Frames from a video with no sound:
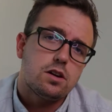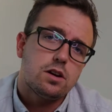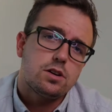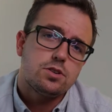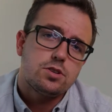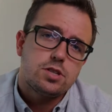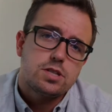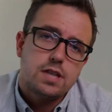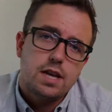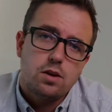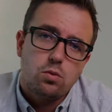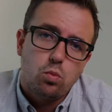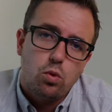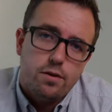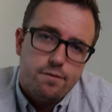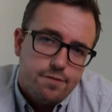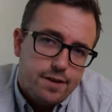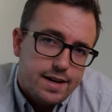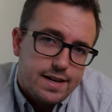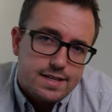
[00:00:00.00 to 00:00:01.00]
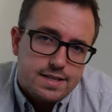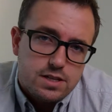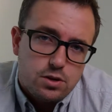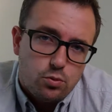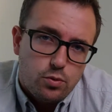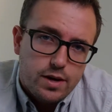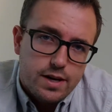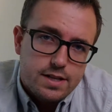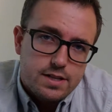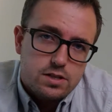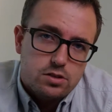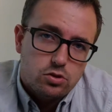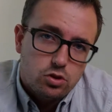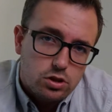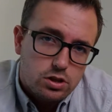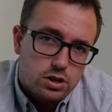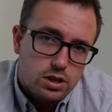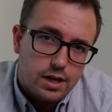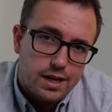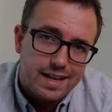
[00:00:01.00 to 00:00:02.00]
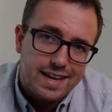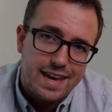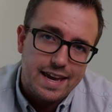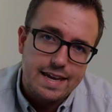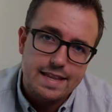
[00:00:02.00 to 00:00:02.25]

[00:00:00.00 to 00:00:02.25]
to understand what vacancy rates look like